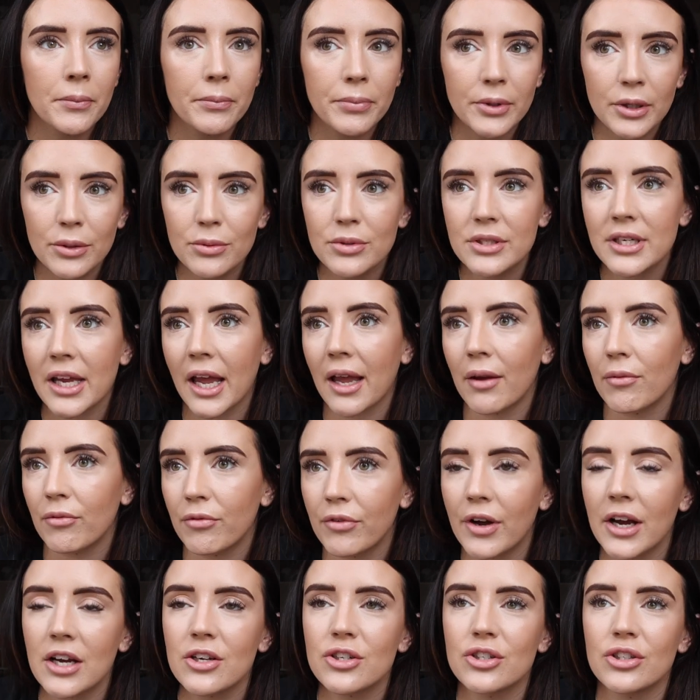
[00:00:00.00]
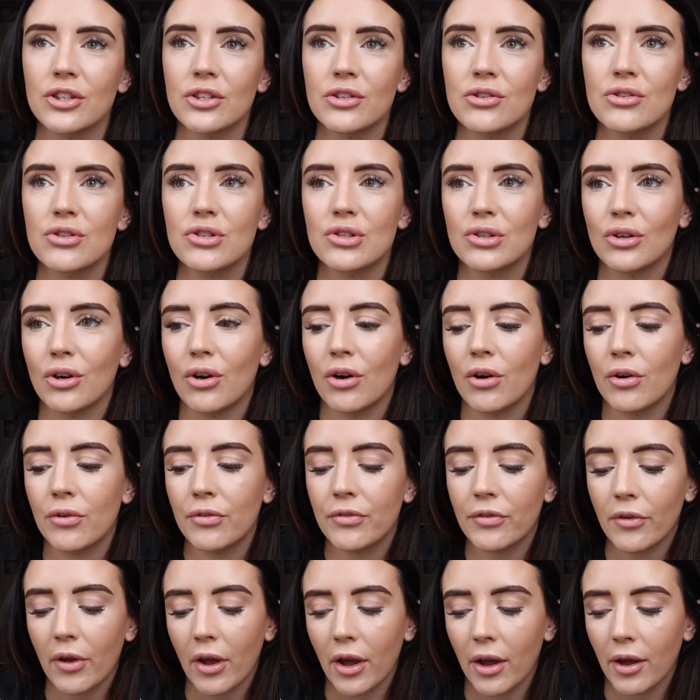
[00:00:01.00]
beauty and fashion and
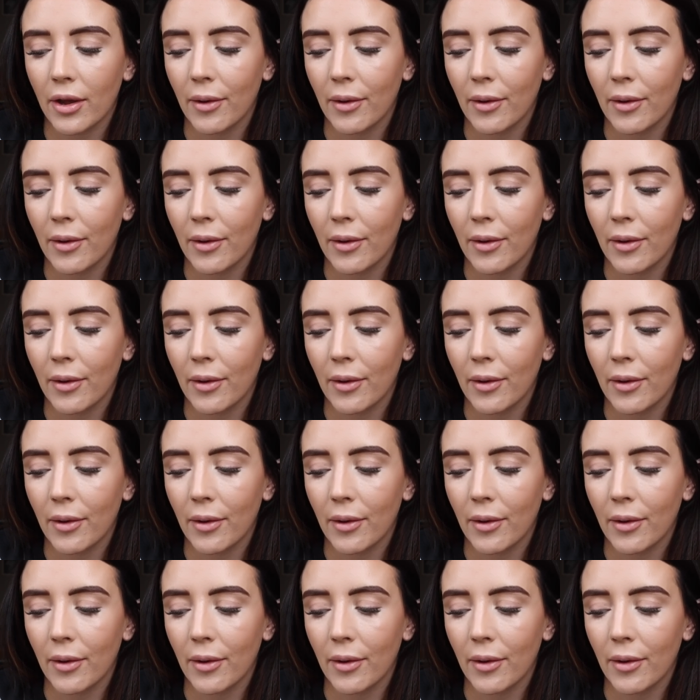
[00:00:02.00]
stuff.